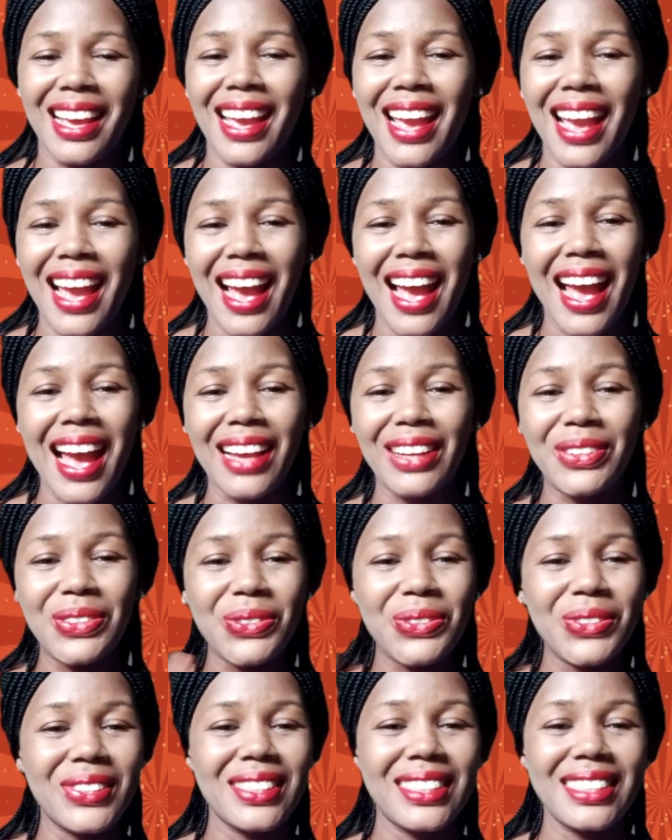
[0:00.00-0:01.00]
I
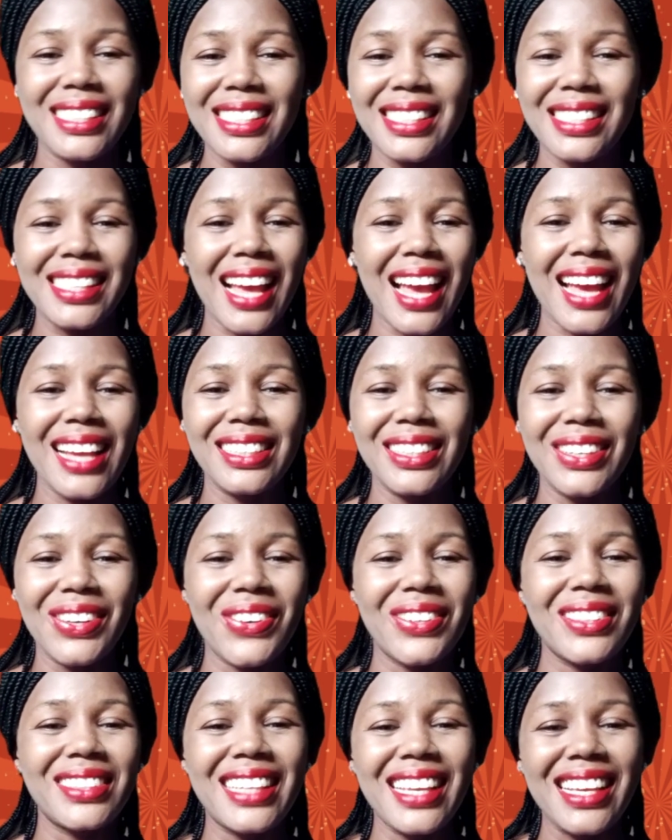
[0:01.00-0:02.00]
don't understand the
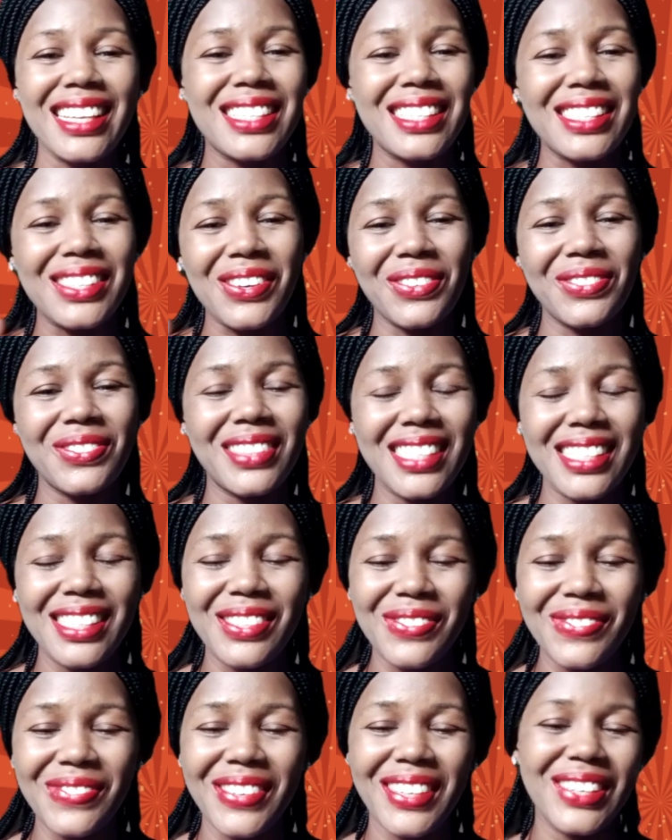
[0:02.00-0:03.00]
context of
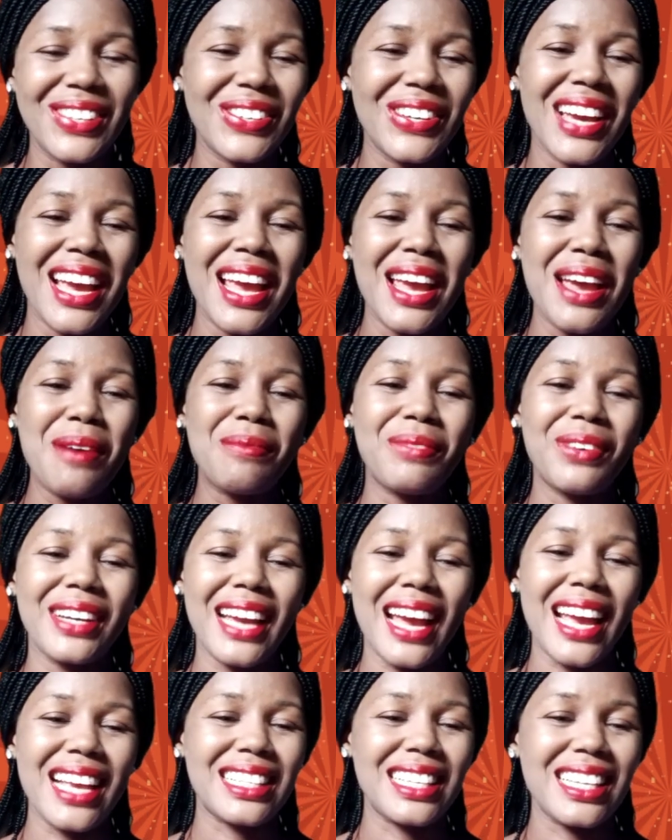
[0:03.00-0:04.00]
this video, but
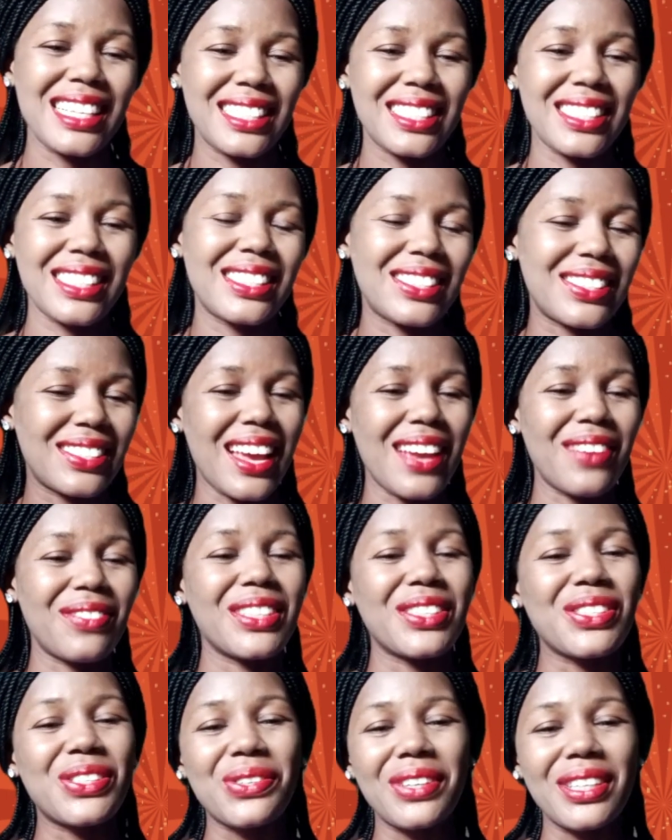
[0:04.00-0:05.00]
guys, let's just dive
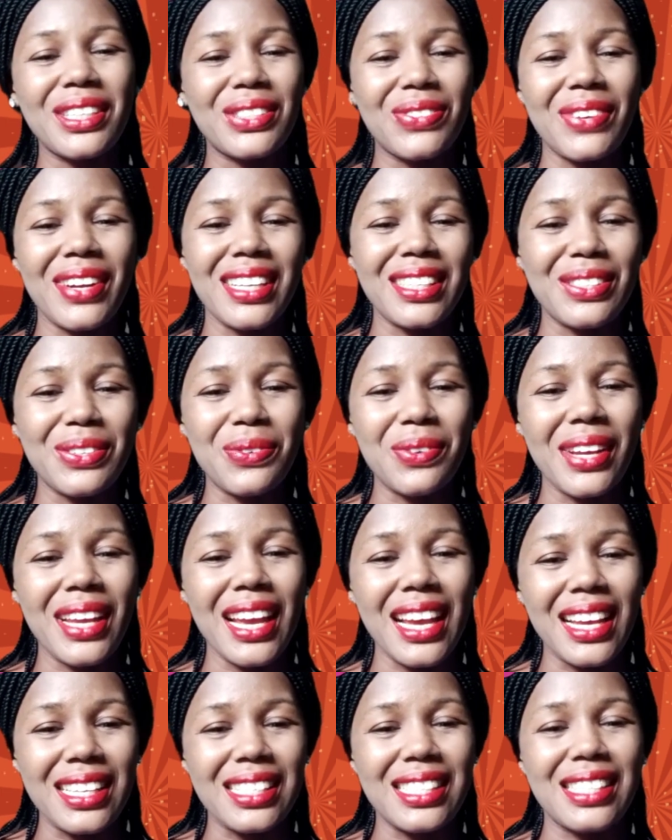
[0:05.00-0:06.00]
into it right away
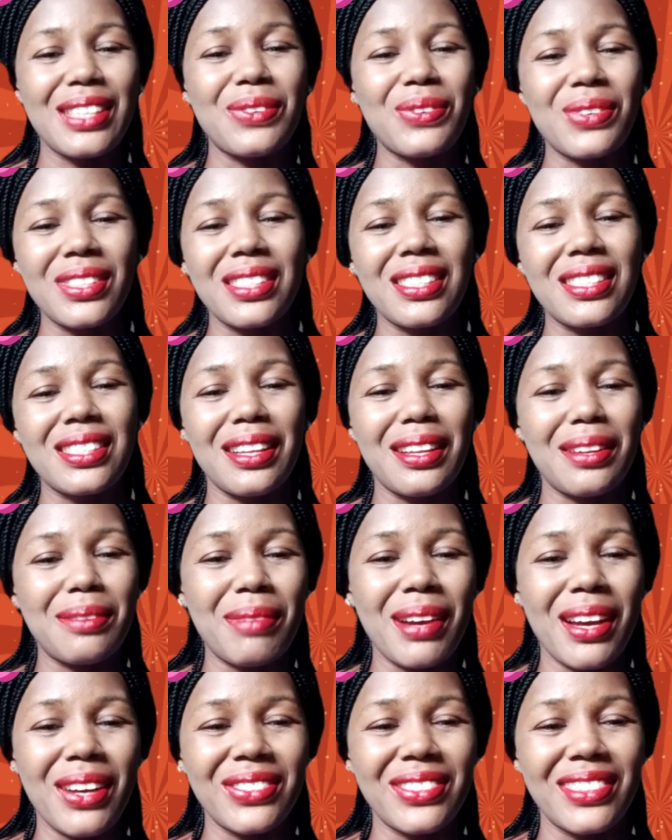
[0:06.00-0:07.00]
and see what it's all
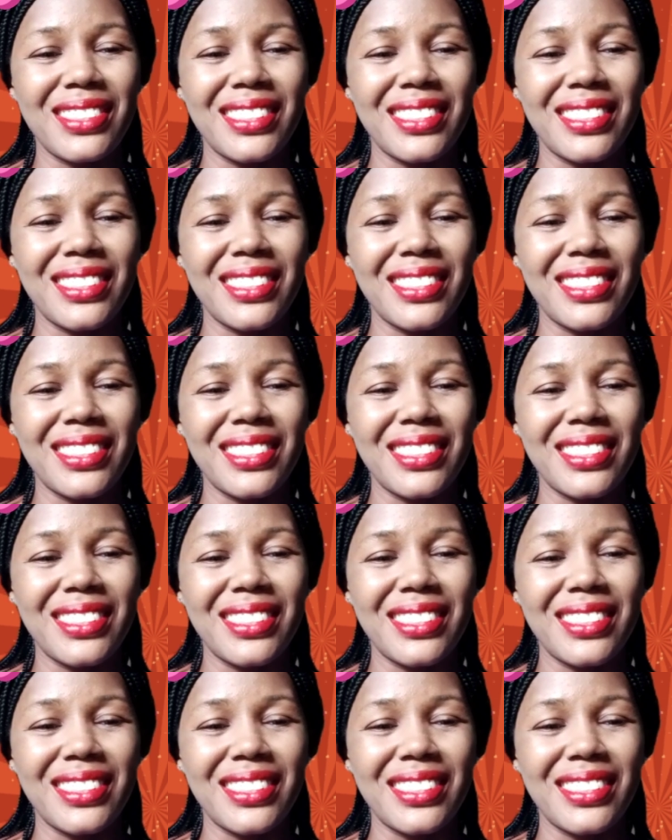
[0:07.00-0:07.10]
about.